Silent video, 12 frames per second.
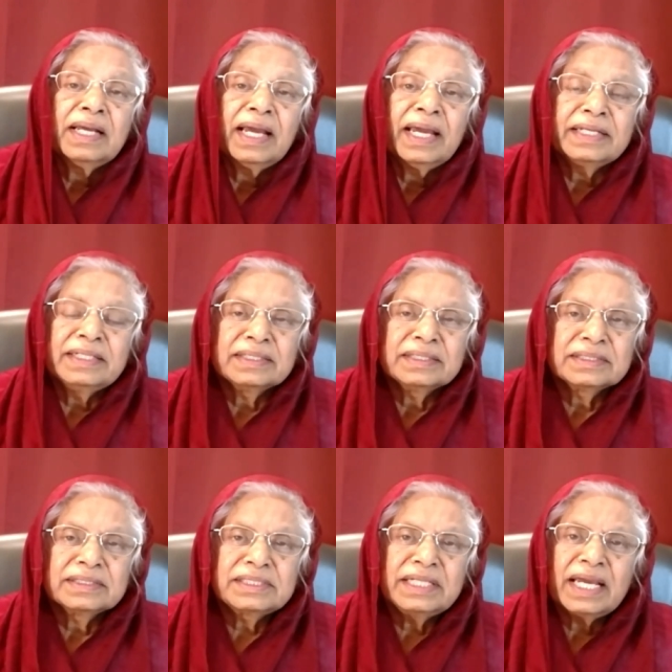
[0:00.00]
and
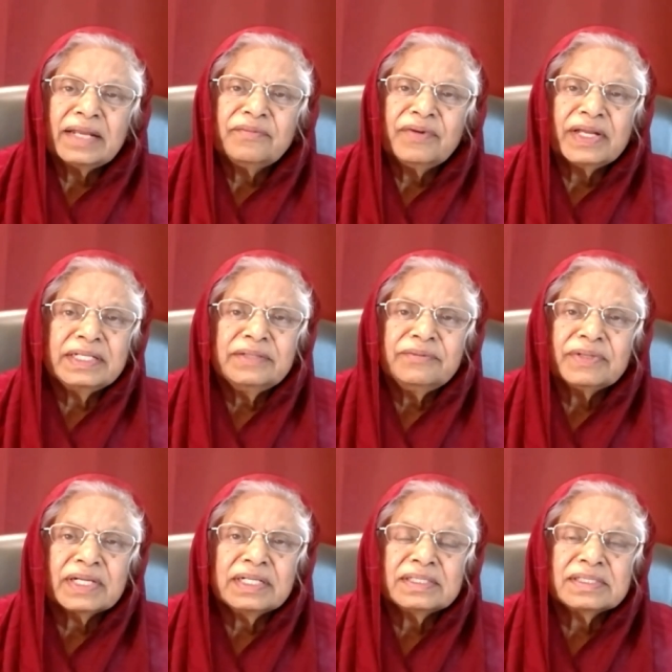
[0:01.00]
she had very
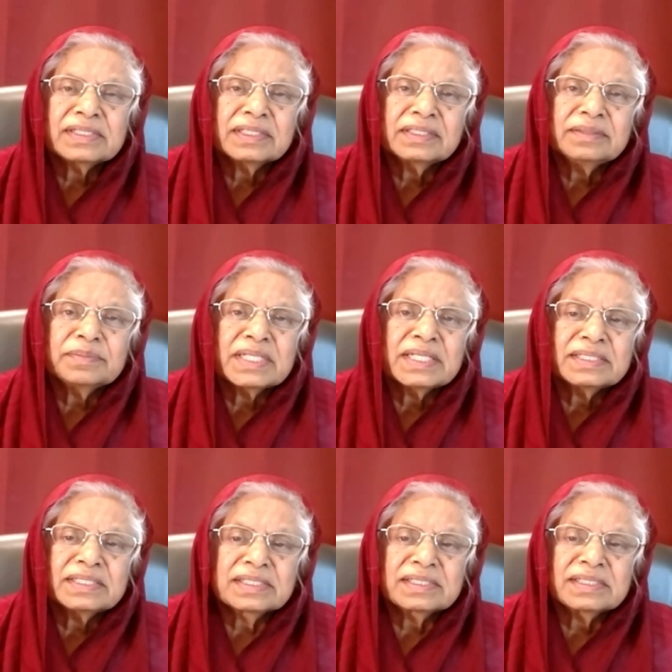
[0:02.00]
difficult
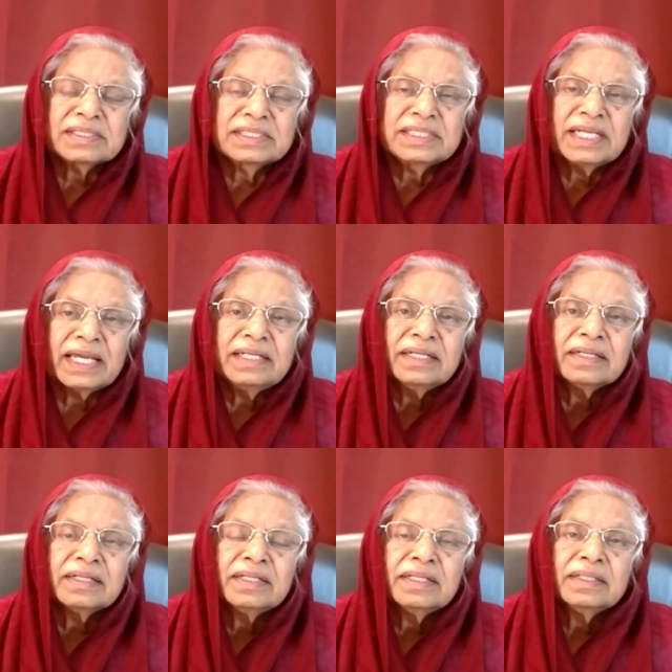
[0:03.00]
circumstances. She had
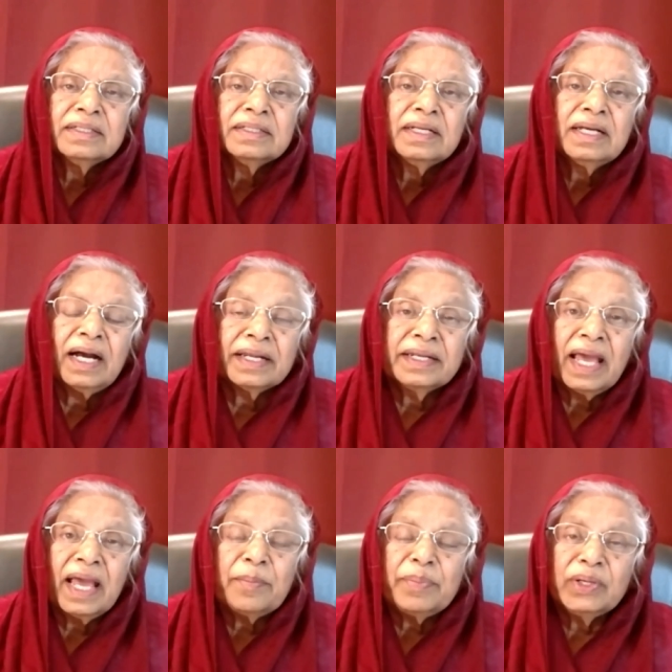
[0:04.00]
an
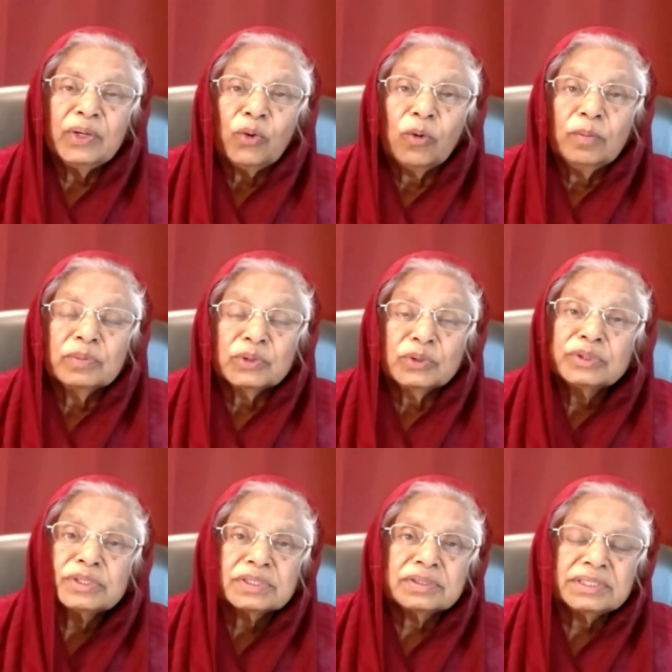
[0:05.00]
unhappy home.
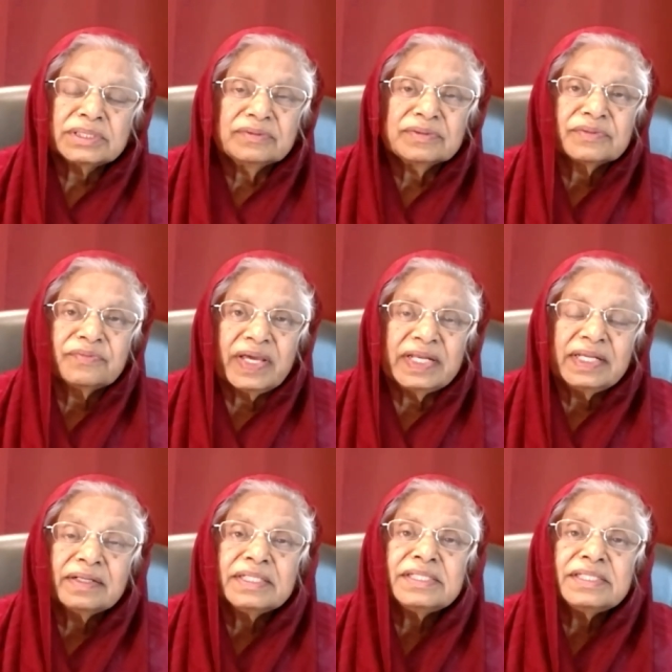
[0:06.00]
Though she was
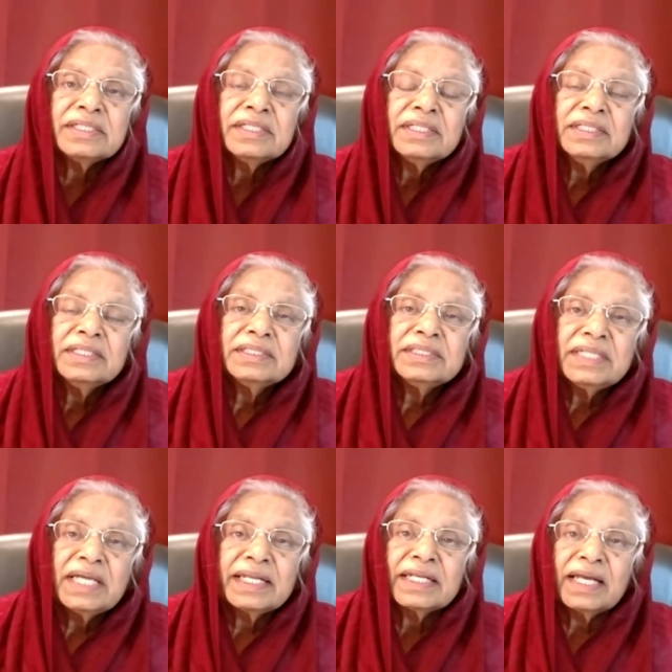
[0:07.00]
very rich,
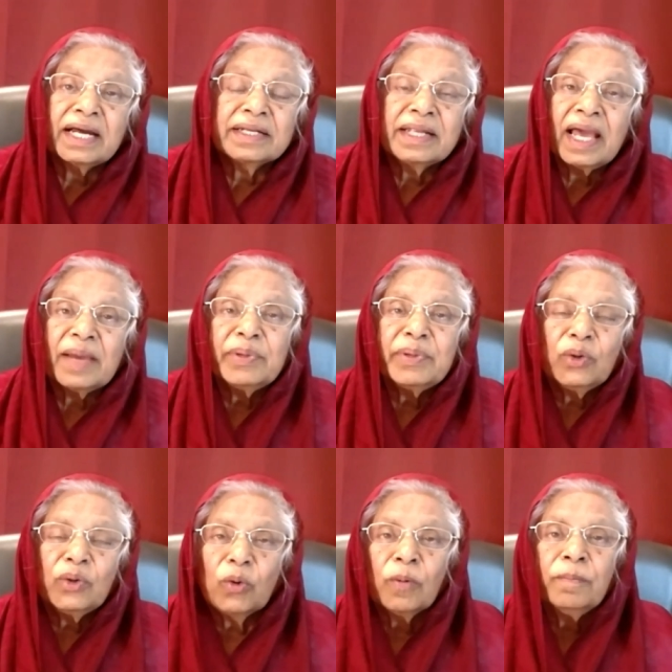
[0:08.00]
she had an unhappy
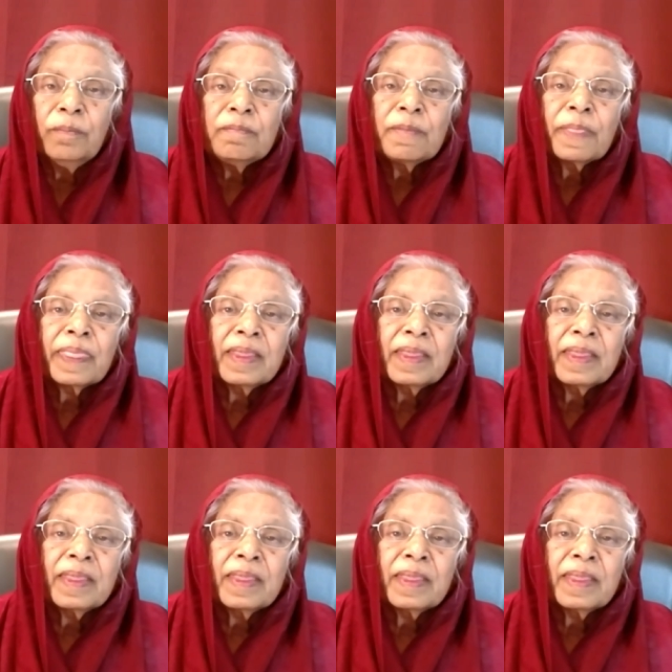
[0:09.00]
home.